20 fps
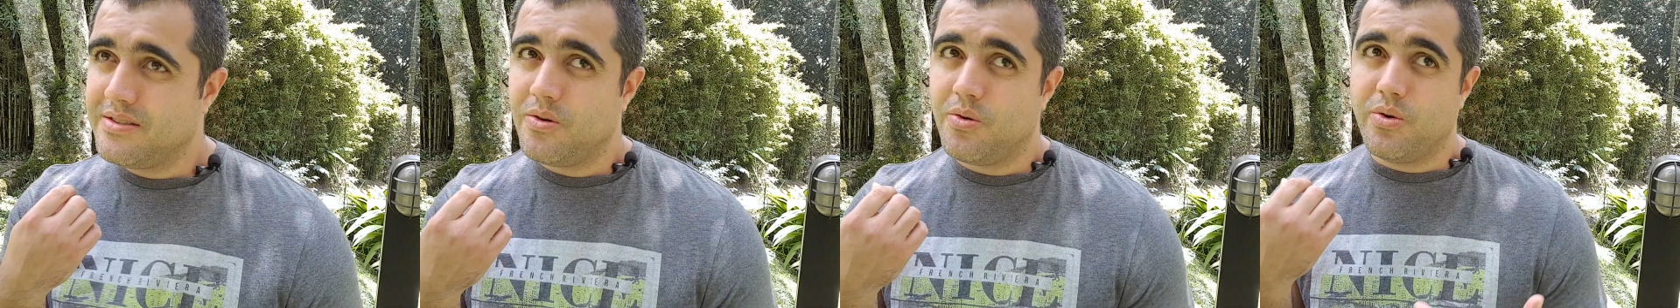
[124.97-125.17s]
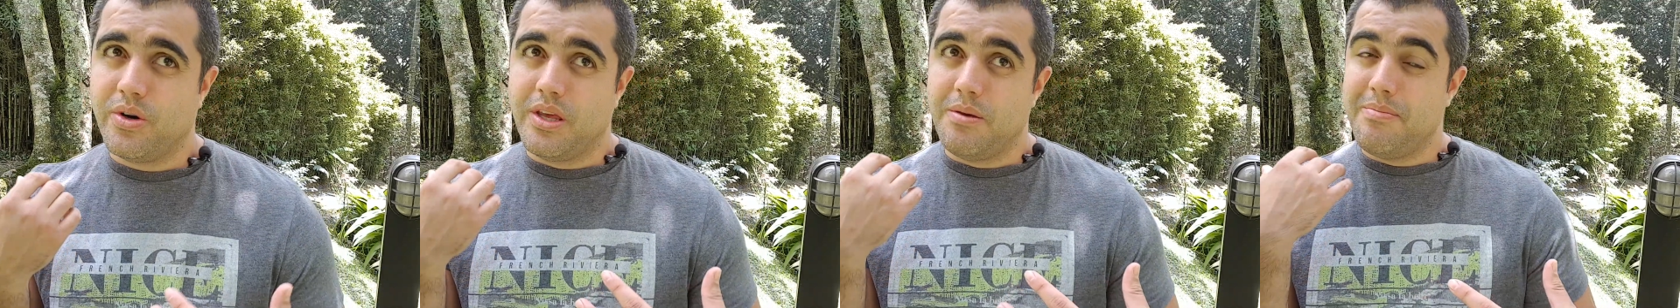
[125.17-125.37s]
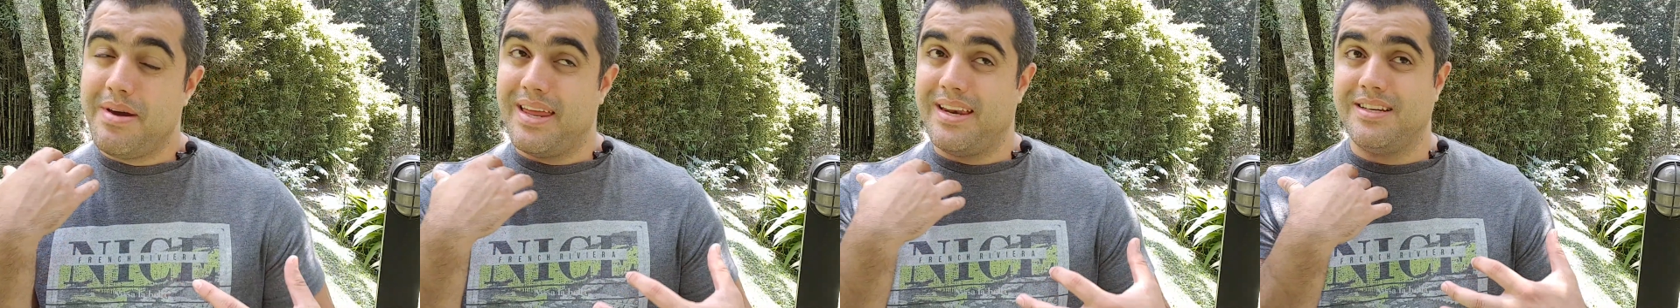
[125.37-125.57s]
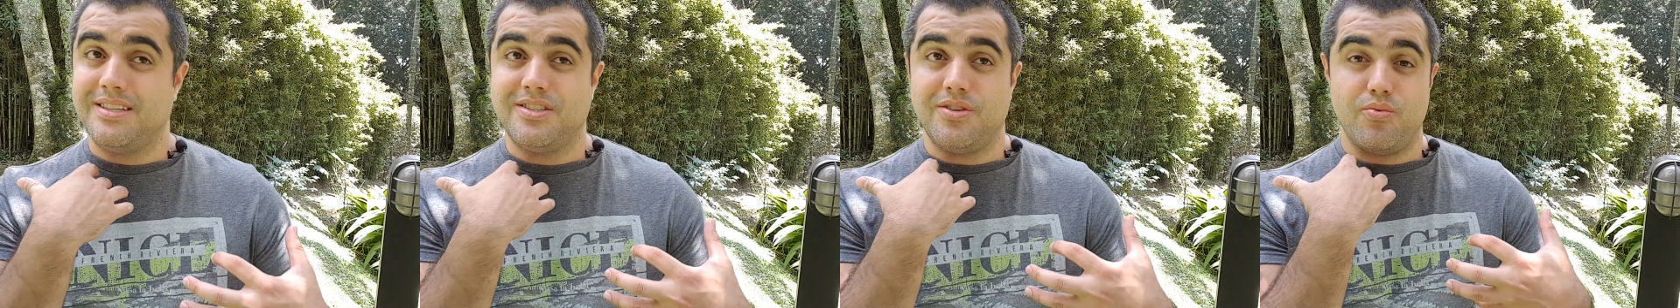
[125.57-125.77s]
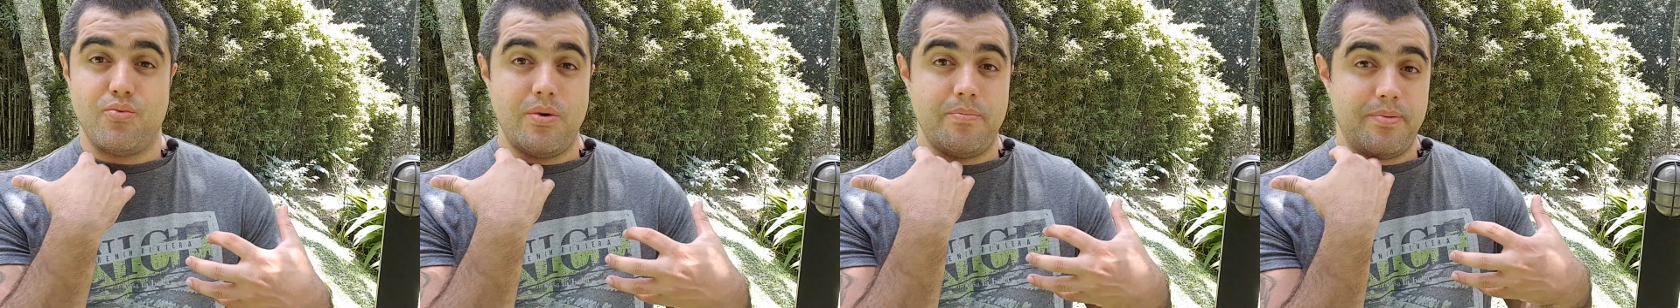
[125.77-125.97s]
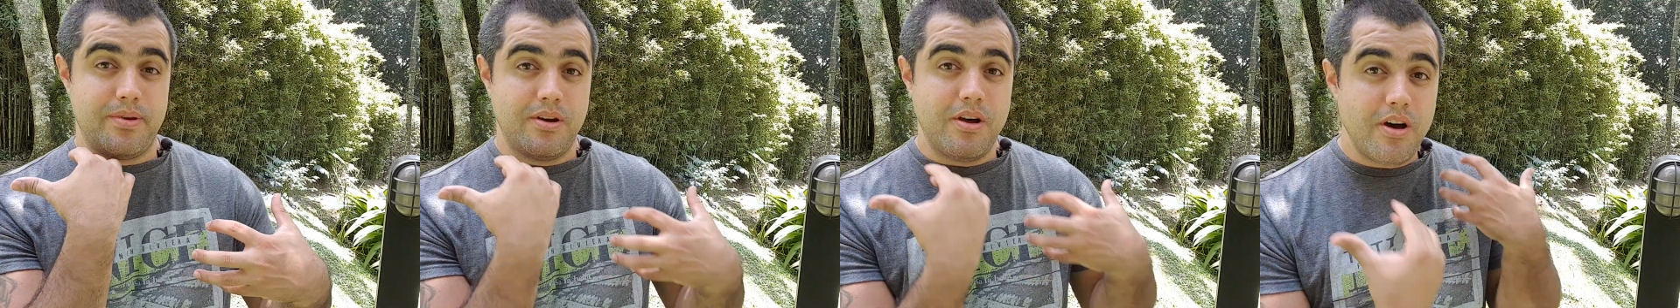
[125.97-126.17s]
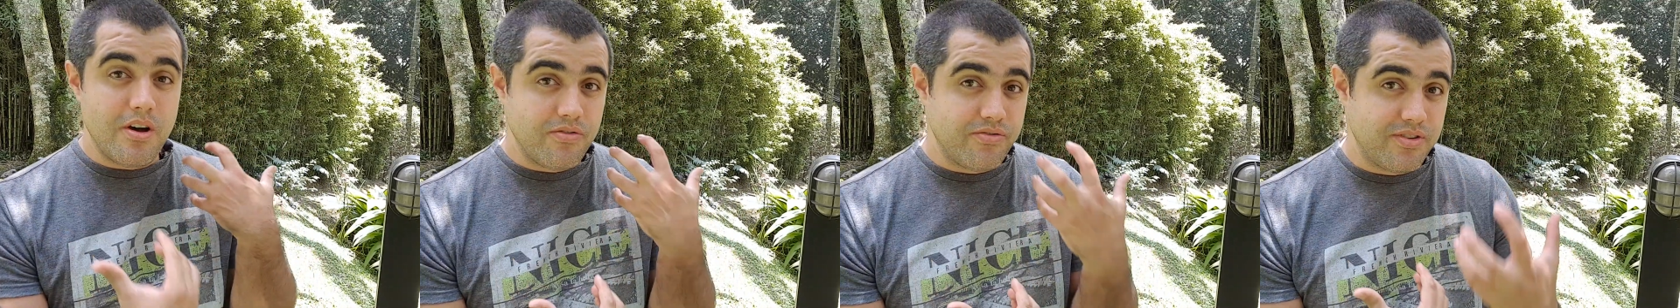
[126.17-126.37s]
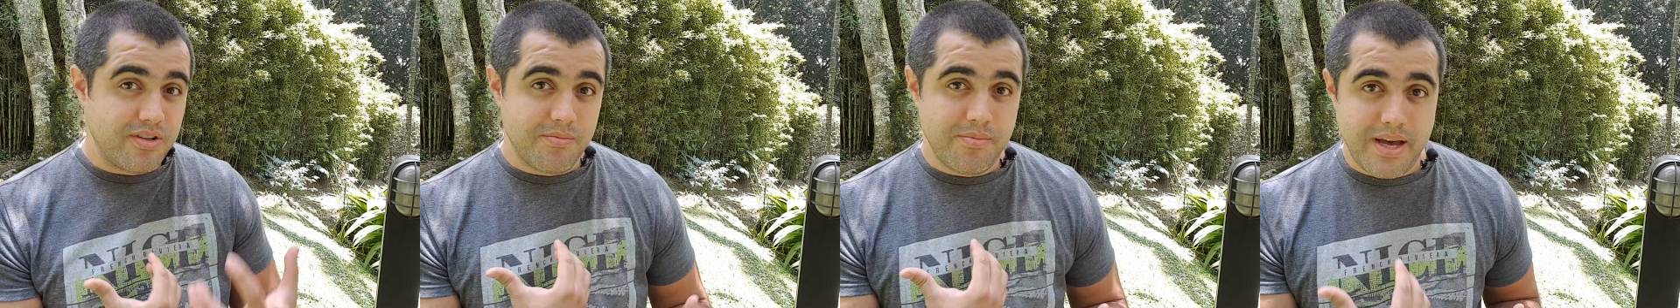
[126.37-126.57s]
or he managed to rip it
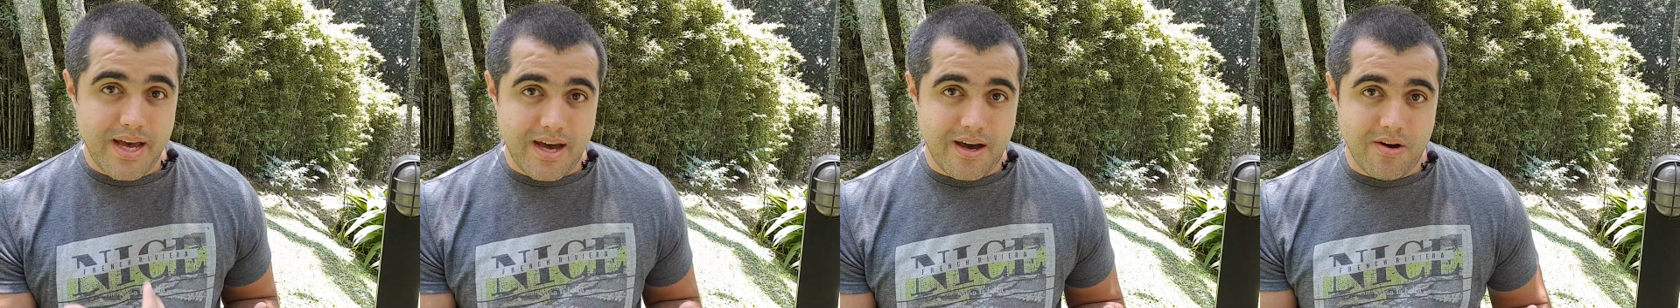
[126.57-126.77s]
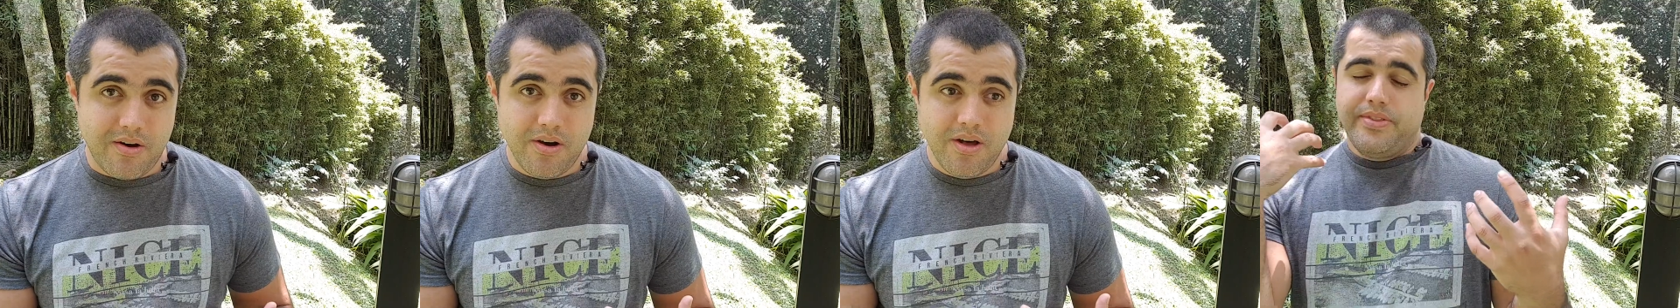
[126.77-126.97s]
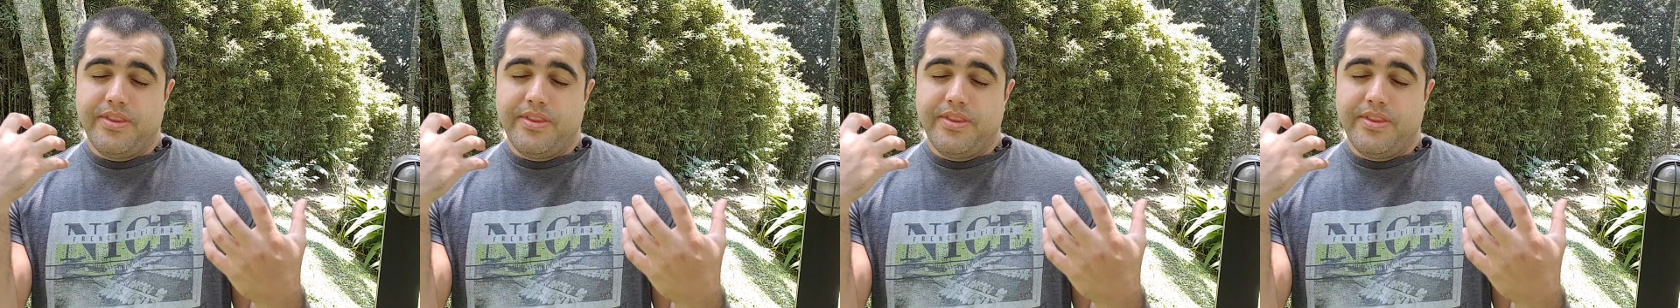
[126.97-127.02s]
off somehow,